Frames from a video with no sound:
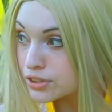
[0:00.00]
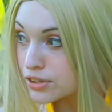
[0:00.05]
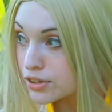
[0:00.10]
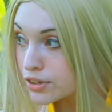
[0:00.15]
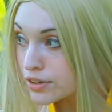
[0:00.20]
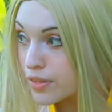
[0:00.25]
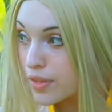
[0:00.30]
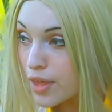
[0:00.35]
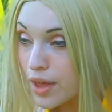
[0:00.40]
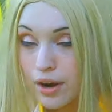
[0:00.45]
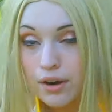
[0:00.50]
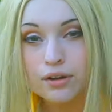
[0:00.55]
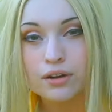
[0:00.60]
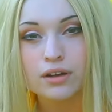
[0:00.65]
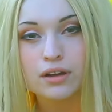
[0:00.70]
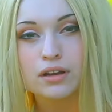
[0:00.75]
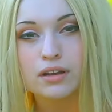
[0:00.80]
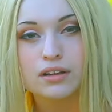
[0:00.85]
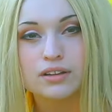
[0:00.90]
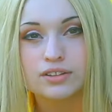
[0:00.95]
turned that
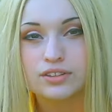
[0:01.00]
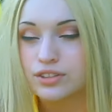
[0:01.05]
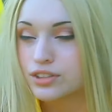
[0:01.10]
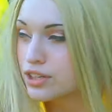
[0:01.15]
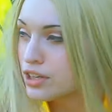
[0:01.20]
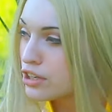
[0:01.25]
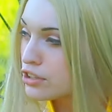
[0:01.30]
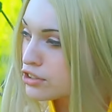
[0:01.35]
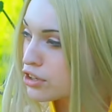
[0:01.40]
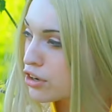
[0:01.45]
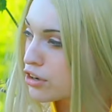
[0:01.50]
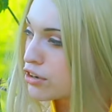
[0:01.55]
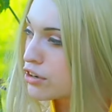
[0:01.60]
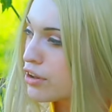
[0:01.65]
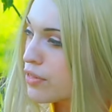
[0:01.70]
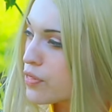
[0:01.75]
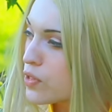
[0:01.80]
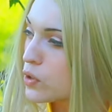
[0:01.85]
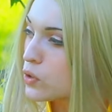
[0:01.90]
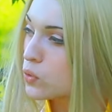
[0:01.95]
on. Did he turn
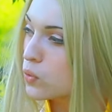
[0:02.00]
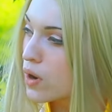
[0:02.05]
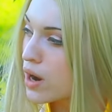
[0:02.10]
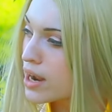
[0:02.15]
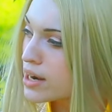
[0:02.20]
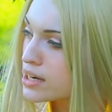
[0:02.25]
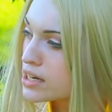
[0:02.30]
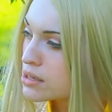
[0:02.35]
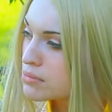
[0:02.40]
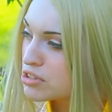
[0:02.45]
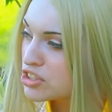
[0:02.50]
on the grinding